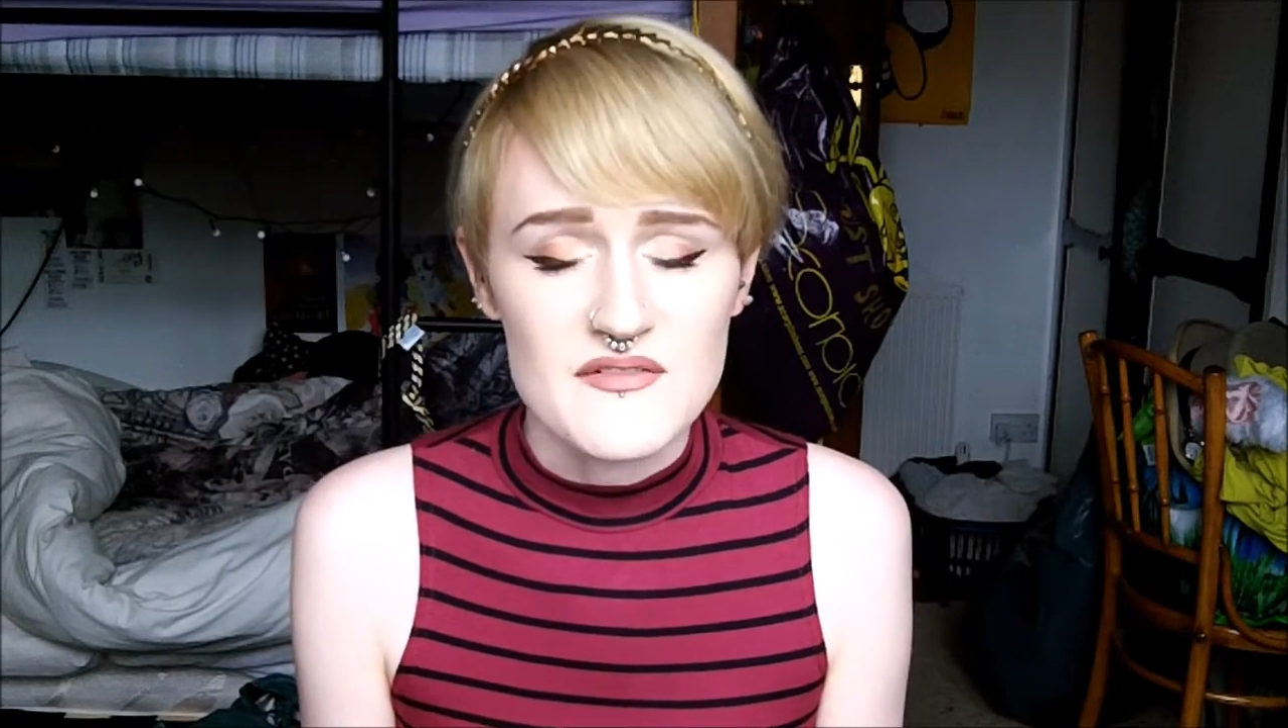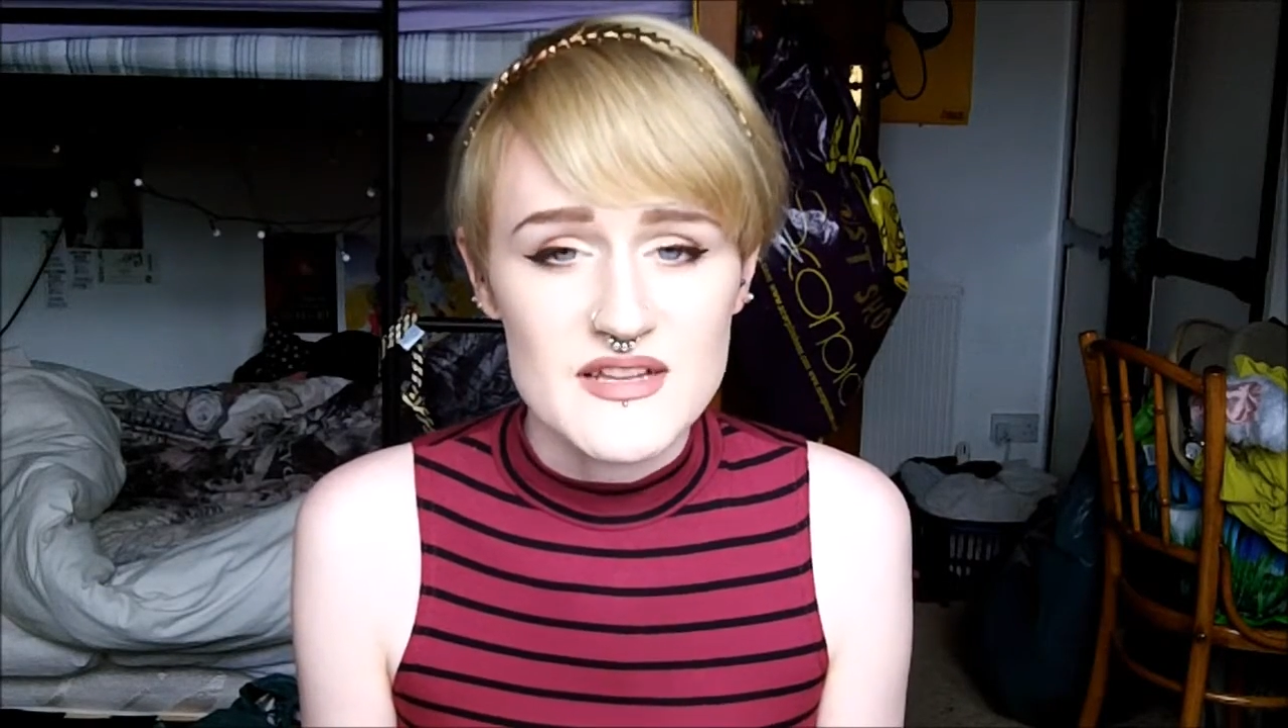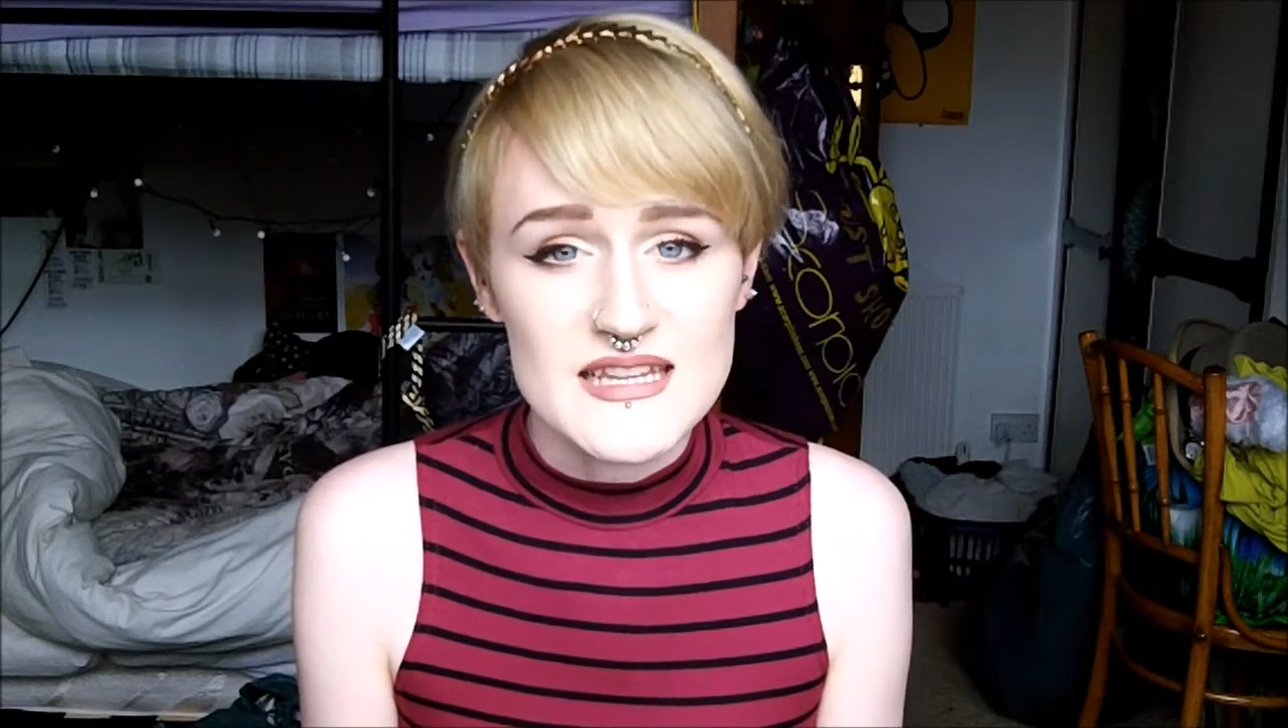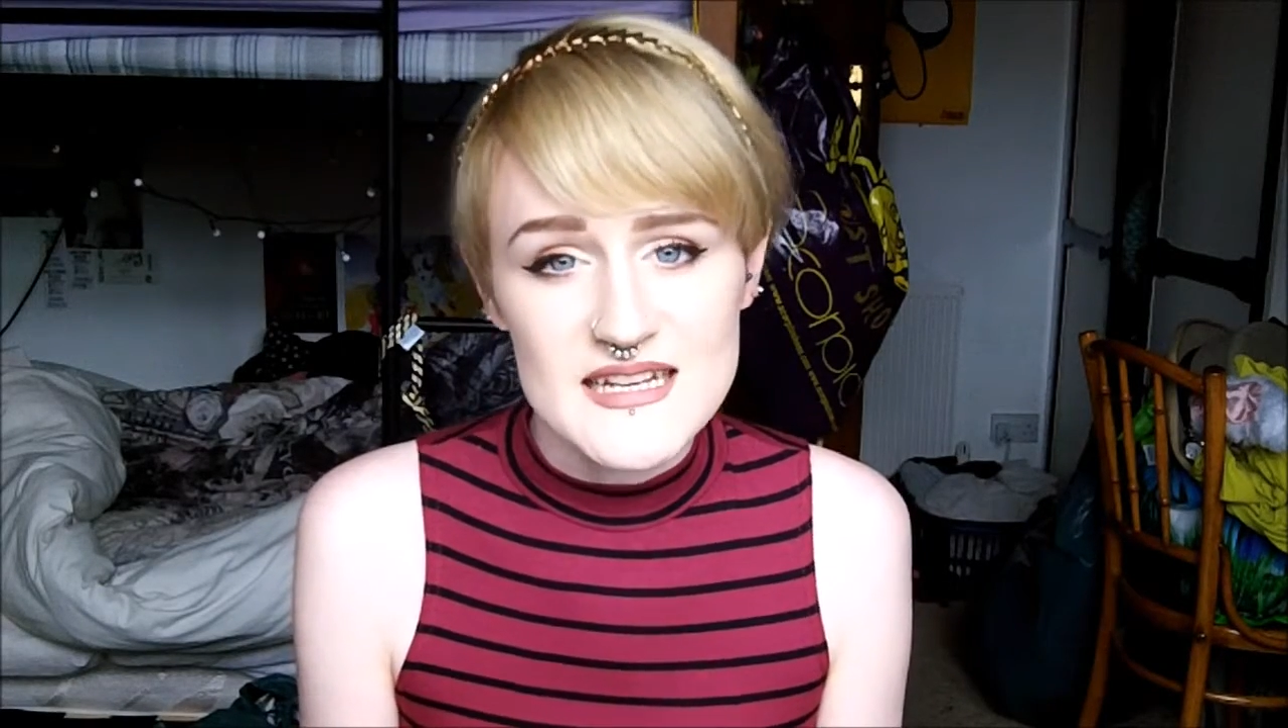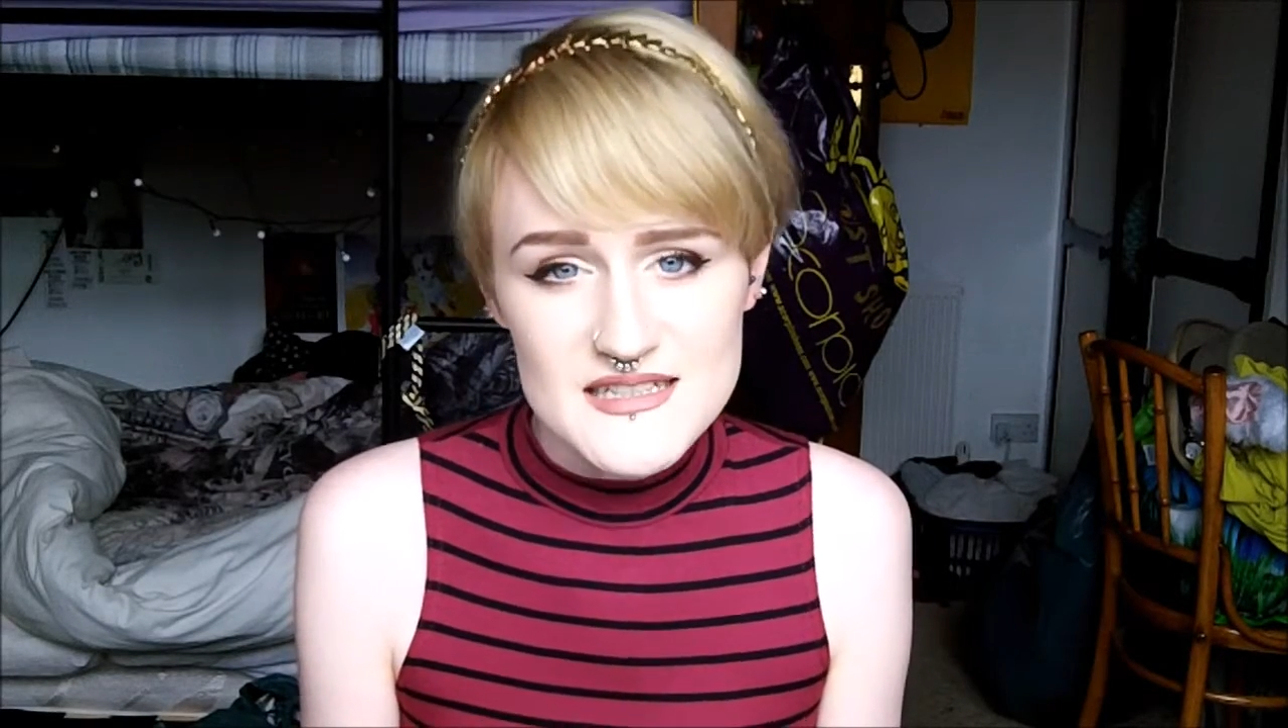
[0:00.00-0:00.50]

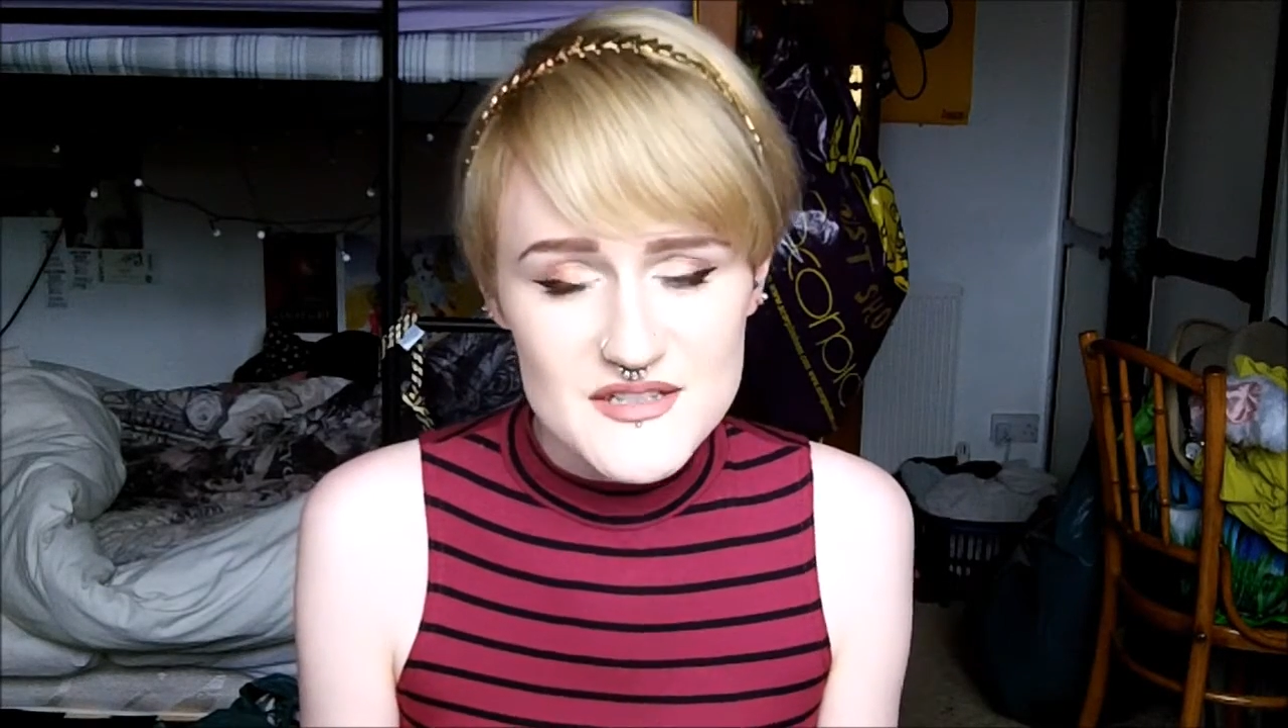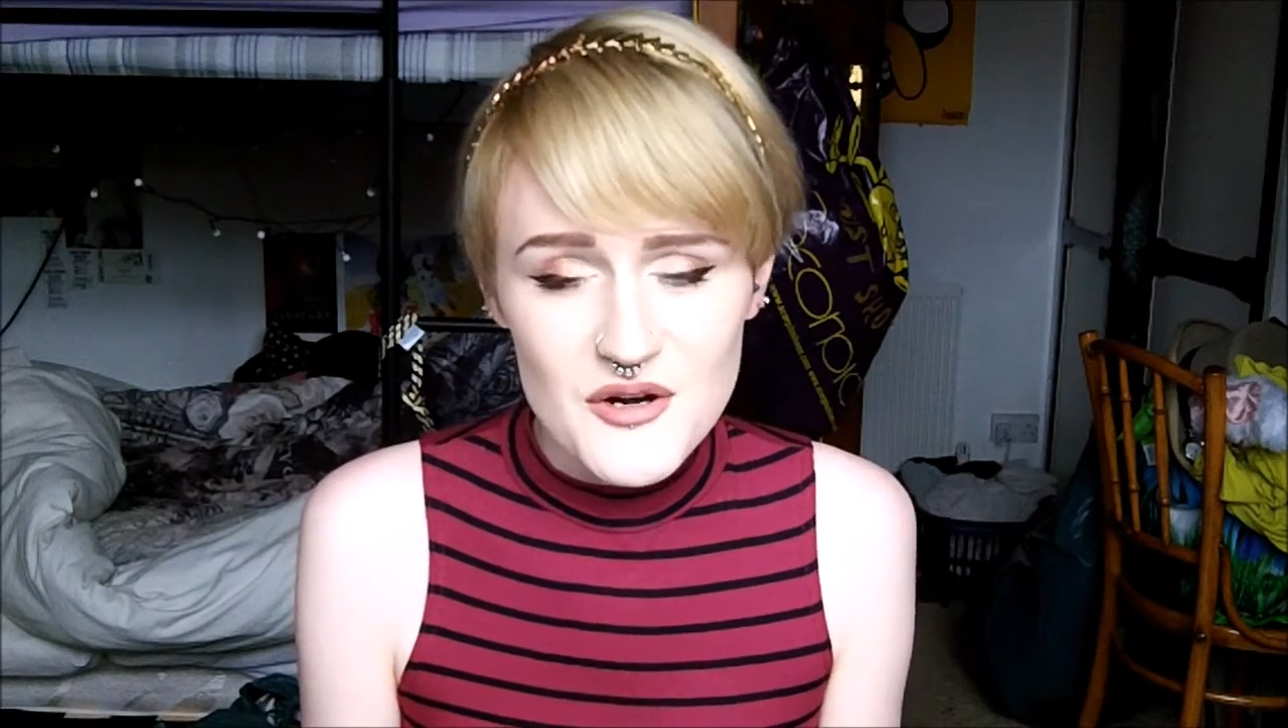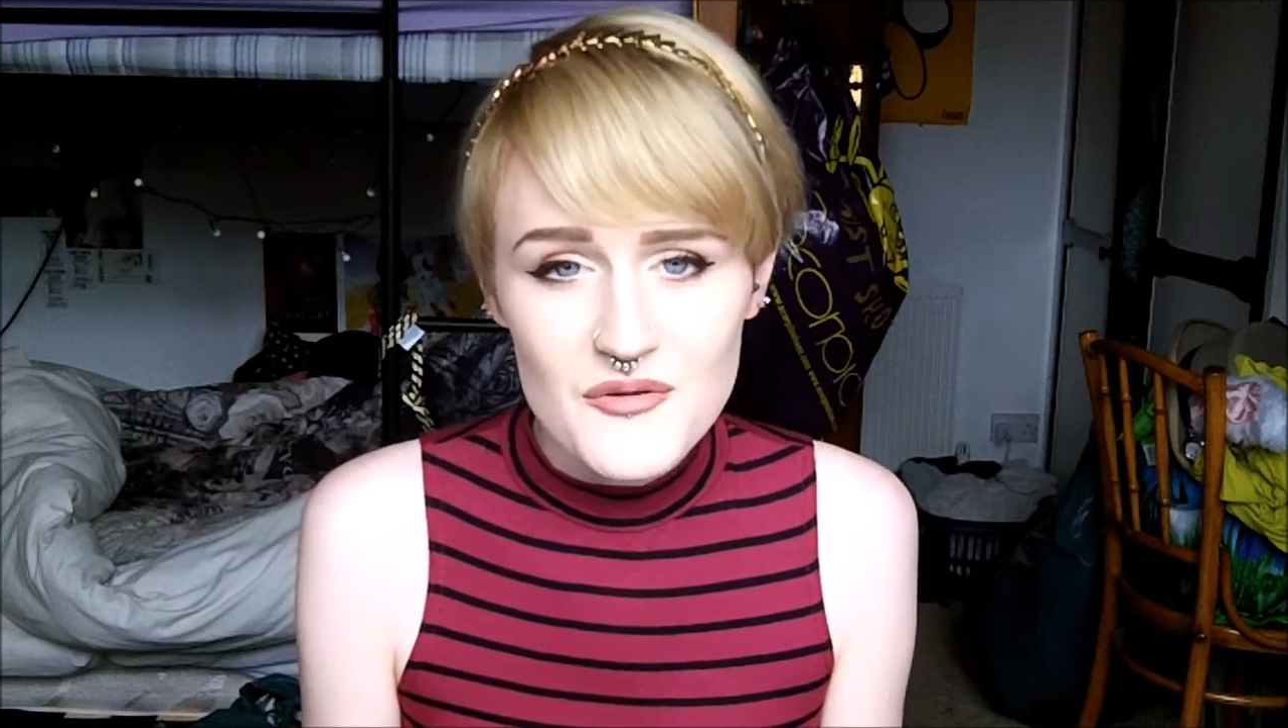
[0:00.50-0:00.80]
cleaners in our